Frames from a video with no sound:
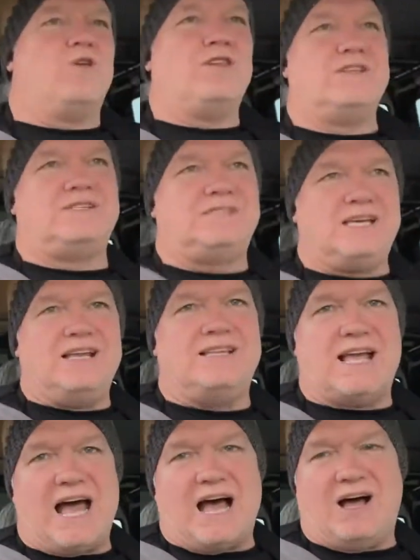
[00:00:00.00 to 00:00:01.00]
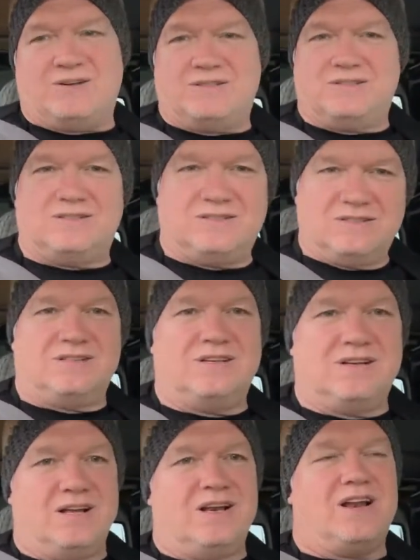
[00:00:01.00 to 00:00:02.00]
the SeedDAO
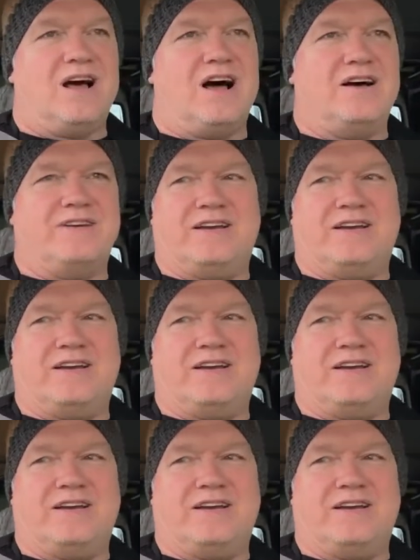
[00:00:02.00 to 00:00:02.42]
of it.